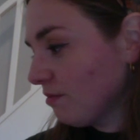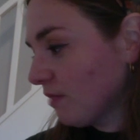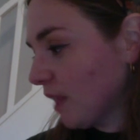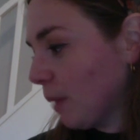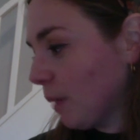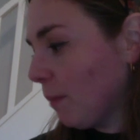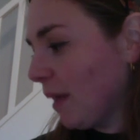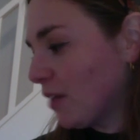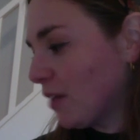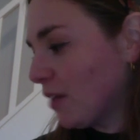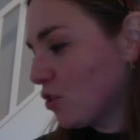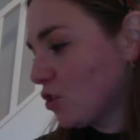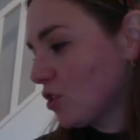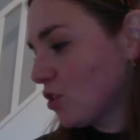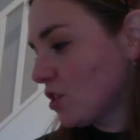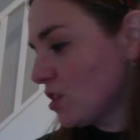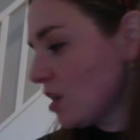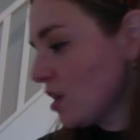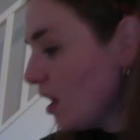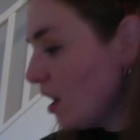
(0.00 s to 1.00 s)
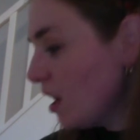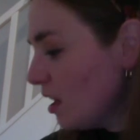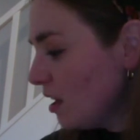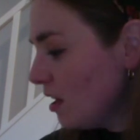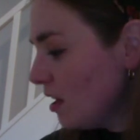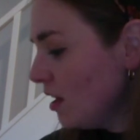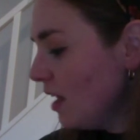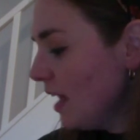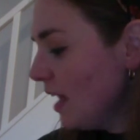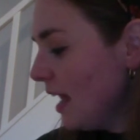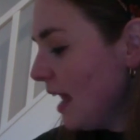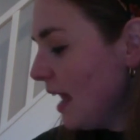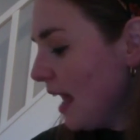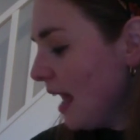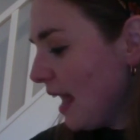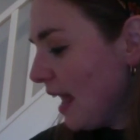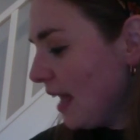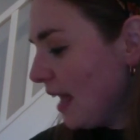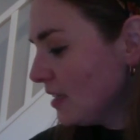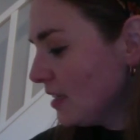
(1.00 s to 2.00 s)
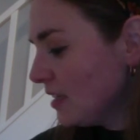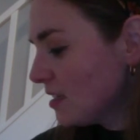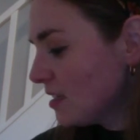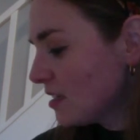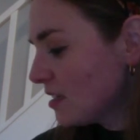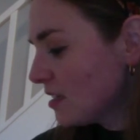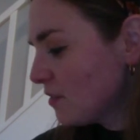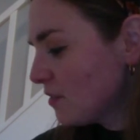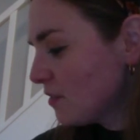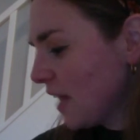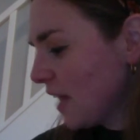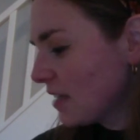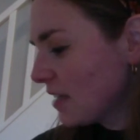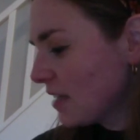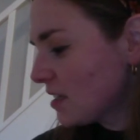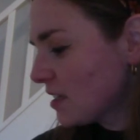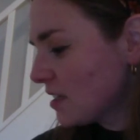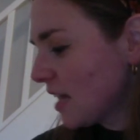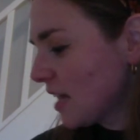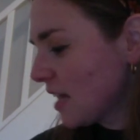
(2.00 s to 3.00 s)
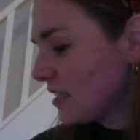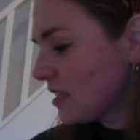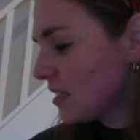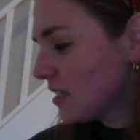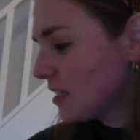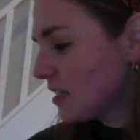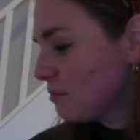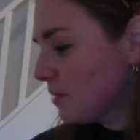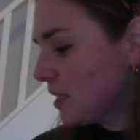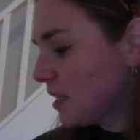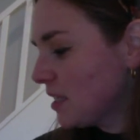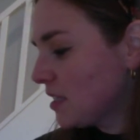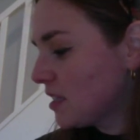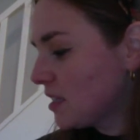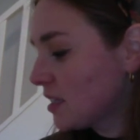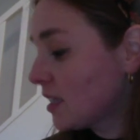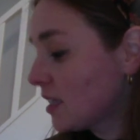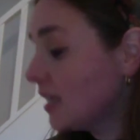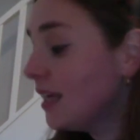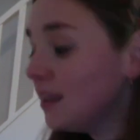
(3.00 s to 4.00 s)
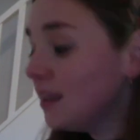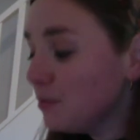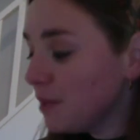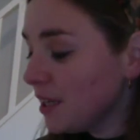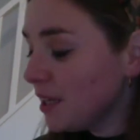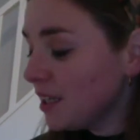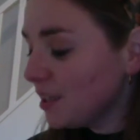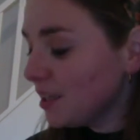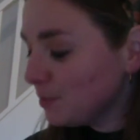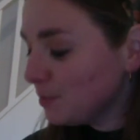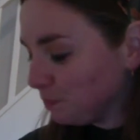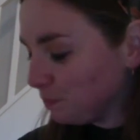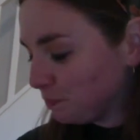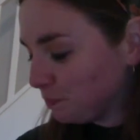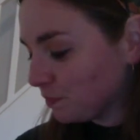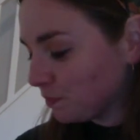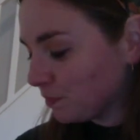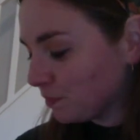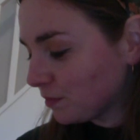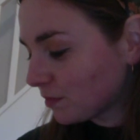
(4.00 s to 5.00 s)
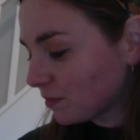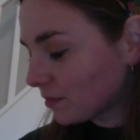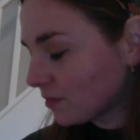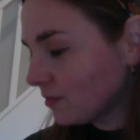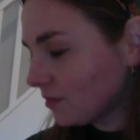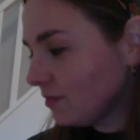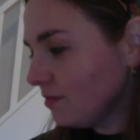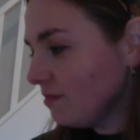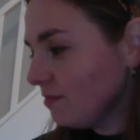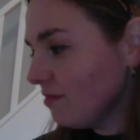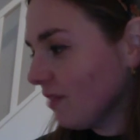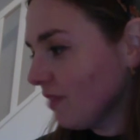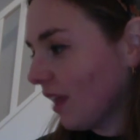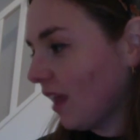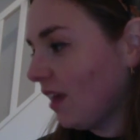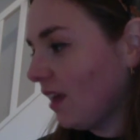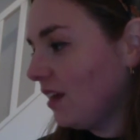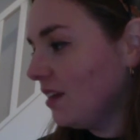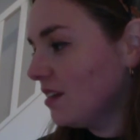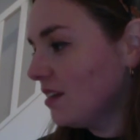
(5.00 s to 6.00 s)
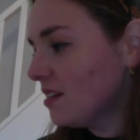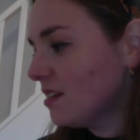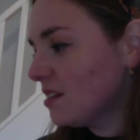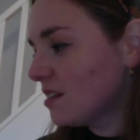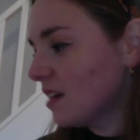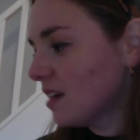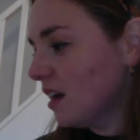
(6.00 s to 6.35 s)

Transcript: mentions her and the fact that Miss Kilman is